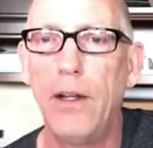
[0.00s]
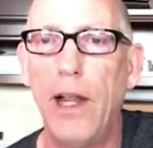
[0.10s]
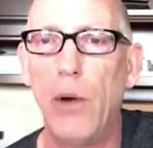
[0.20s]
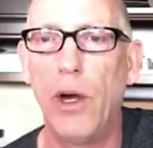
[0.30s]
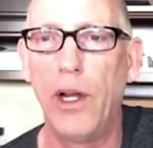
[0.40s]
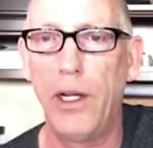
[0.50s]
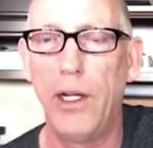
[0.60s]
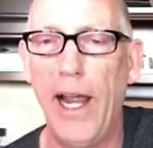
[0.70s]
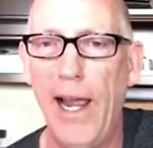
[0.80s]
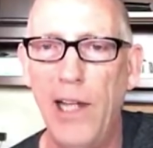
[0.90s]
Now, what
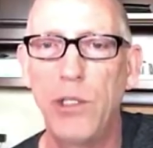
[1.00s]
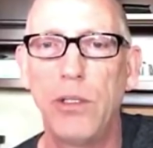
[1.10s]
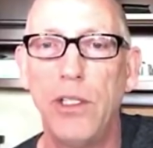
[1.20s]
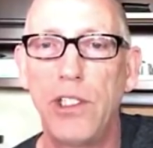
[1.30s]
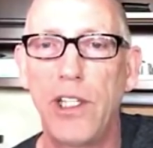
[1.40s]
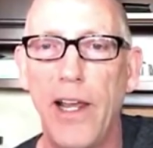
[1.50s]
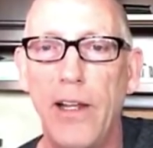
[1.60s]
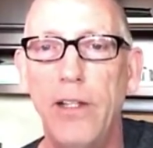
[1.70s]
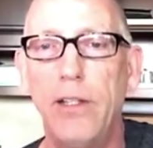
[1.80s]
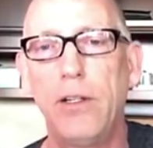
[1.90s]
he actually
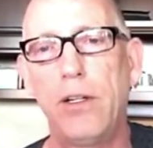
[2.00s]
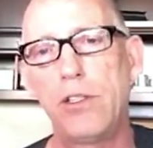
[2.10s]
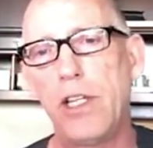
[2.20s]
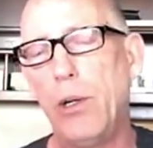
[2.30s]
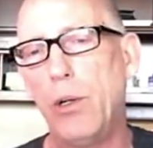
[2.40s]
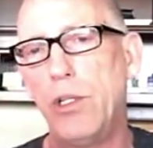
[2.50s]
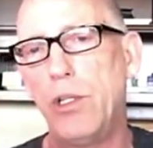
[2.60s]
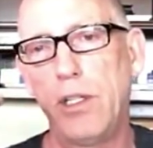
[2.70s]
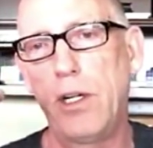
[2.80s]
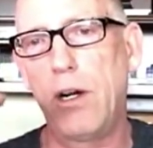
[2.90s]
said, because they
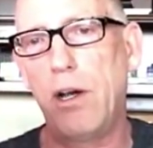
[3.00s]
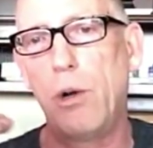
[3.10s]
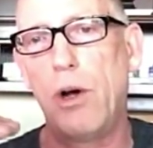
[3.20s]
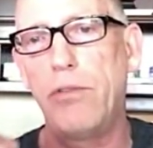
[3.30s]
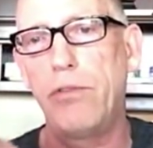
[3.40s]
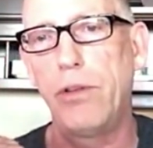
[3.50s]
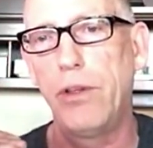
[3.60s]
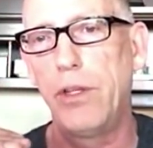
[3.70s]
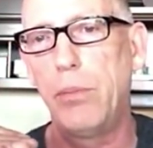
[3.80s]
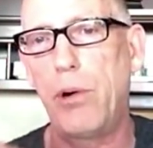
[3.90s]
always cut off
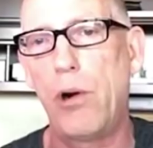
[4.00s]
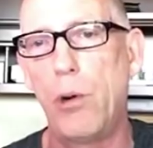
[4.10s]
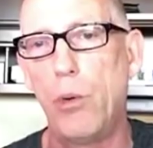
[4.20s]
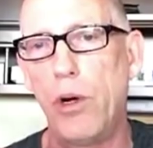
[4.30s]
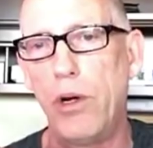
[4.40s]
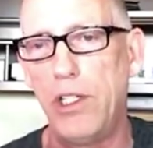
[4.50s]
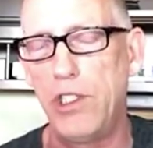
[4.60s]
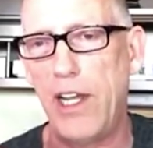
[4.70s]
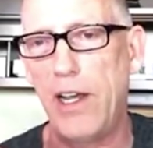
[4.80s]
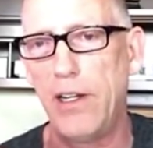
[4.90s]
the part where he
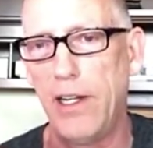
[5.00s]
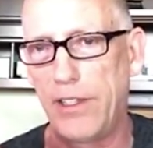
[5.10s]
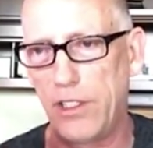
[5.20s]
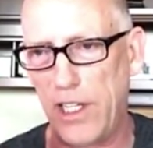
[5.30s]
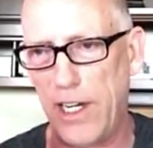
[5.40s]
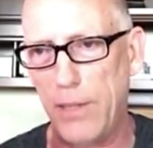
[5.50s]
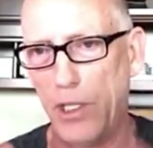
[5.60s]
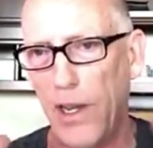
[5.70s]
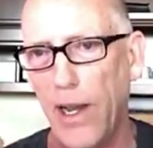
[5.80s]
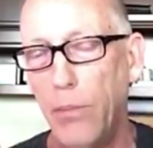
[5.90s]
said at the
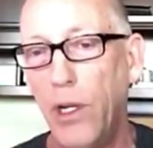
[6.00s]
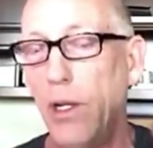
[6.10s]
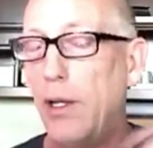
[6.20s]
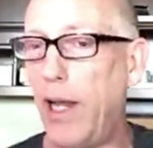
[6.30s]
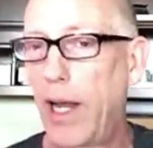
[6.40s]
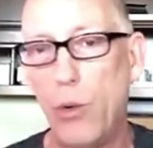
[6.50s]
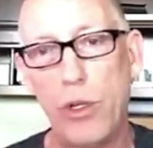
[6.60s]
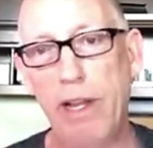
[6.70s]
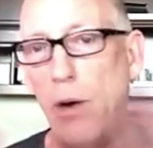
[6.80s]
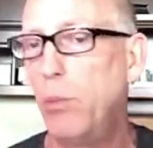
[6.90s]
same time, and
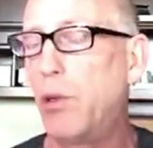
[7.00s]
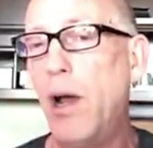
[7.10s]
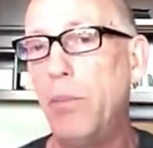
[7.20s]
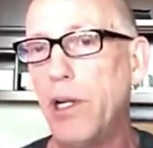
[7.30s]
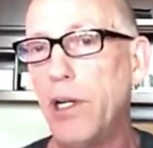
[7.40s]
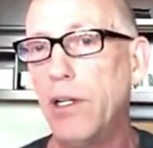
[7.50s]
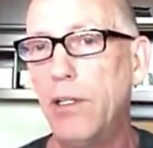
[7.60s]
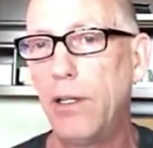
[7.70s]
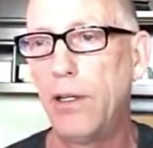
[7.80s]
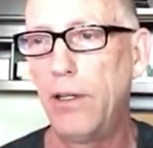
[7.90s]
without
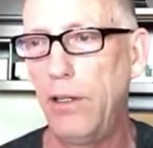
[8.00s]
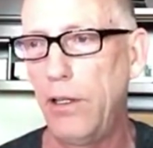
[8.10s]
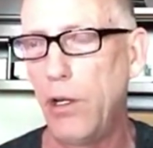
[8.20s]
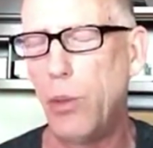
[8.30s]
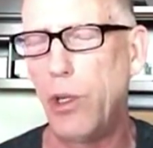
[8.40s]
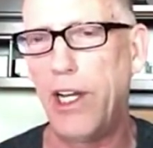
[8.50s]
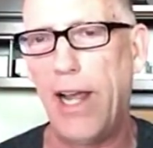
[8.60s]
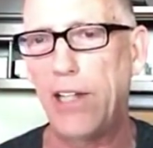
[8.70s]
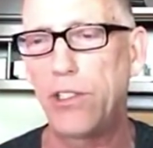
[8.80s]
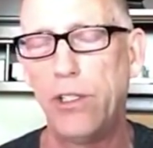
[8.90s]
prompting, nobody
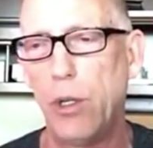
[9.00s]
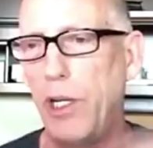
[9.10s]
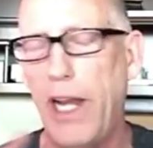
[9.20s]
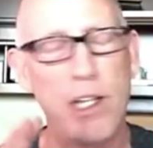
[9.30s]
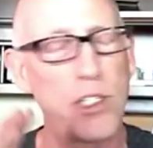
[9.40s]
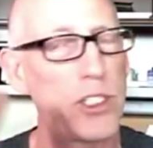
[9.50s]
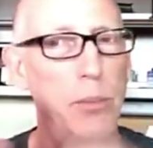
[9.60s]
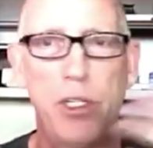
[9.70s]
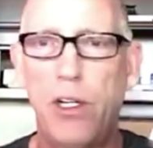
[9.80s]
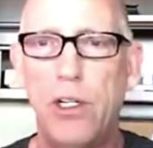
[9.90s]
asked
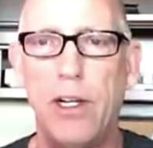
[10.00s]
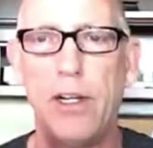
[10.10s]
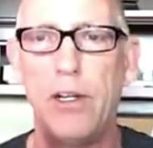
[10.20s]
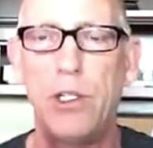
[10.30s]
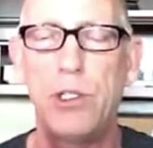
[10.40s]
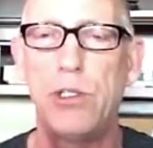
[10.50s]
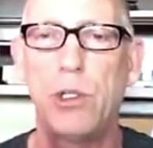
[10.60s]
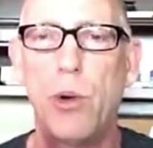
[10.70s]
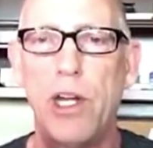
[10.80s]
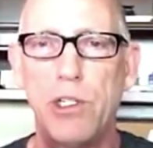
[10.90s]
him an
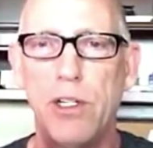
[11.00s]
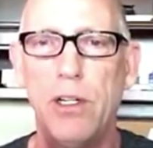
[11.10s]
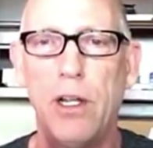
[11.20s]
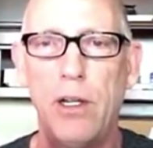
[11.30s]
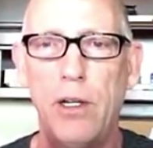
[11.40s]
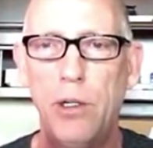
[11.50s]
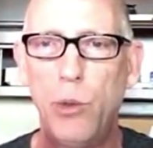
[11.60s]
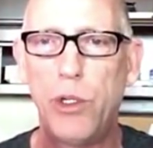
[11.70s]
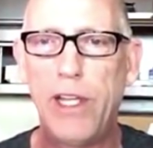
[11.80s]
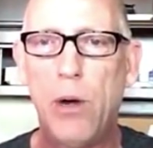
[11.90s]
additional question,
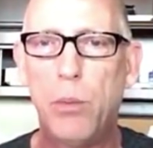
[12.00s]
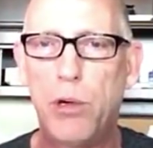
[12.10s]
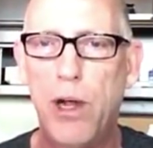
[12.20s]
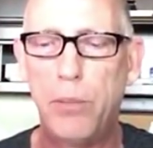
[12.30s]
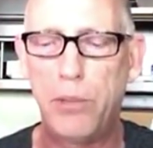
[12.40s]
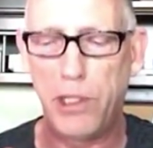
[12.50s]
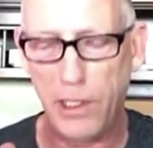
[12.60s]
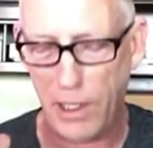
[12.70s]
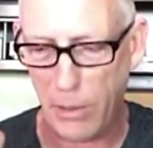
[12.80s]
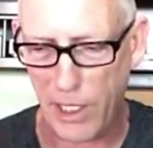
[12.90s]
without
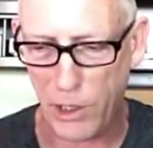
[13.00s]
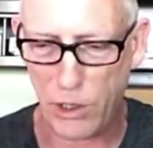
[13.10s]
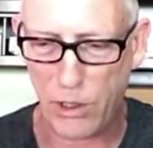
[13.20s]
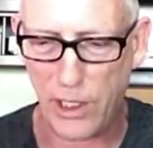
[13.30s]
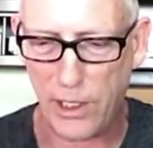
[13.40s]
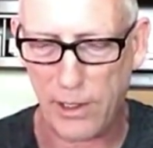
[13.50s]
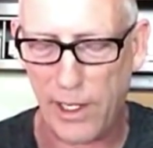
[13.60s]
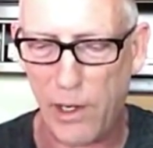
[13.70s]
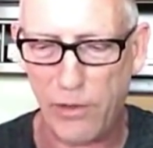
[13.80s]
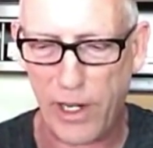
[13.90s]
prompting, he made sure he
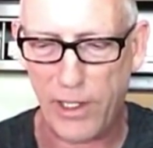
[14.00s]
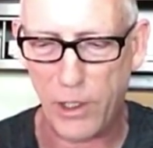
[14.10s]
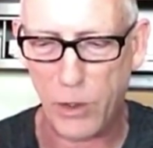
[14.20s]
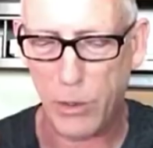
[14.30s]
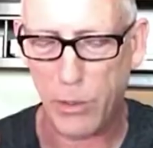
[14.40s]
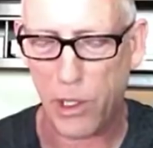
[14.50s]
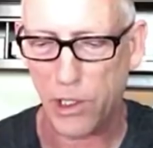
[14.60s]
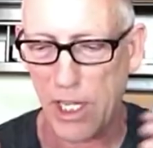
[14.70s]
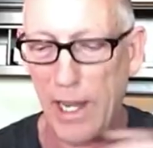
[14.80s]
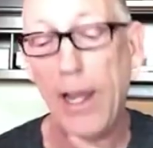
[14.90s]
clarified his
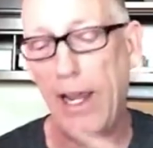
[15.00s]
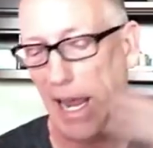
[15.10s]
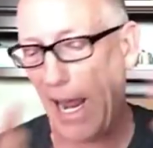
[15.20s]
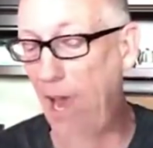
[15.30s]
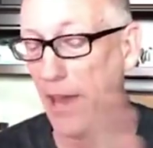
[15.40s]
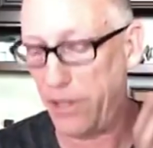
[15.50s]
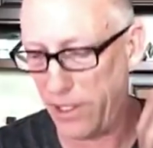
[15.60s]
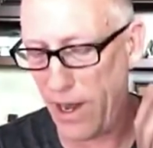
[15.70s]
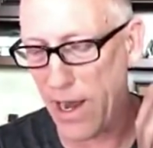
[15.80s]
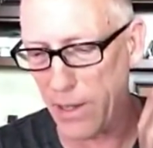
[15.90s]
remarks at the
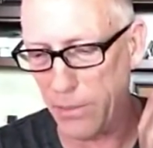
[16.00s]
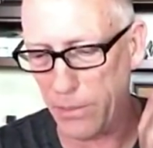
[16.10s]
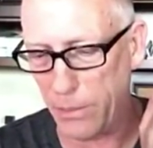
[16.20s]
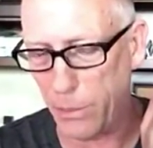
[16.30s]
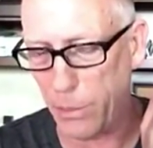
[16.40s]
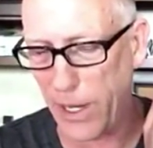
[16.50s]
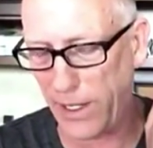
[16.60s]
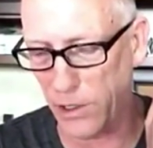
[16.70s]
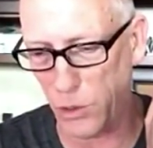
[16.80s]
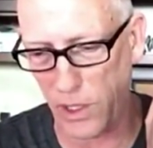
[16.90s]
time,
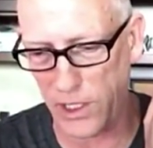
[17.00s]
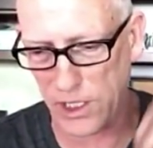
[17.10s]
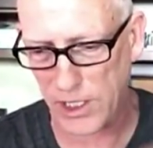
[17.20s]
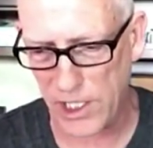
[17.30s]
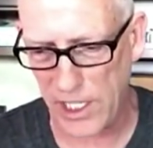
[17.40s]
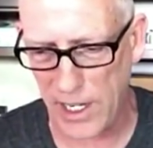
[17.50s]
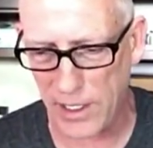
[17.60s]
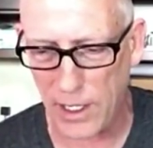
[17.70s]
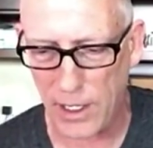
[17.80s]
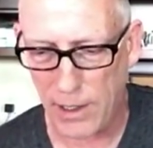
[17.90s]
back in
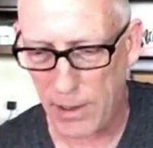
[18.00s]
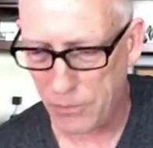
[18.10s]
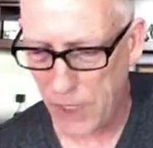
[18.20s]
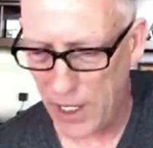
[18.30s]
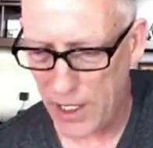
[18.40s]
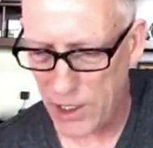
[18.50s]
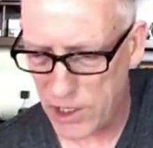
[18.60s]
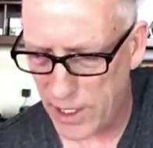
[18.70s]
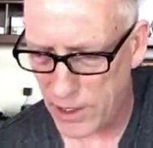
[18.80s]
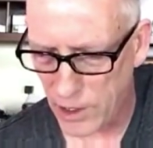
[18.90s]
2016, and he
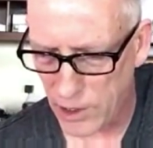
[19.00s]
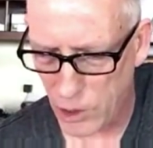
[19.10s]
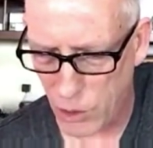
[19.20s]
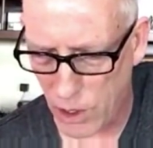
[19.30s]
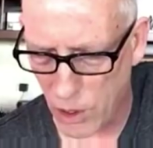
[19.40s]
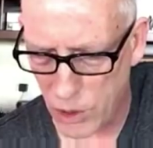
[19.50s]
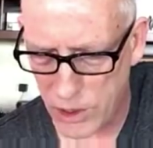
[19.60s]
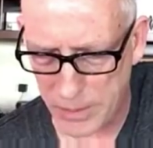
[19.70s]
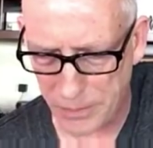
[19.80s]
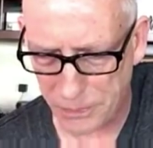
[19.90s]
said,
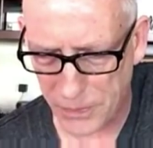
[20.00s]
quote,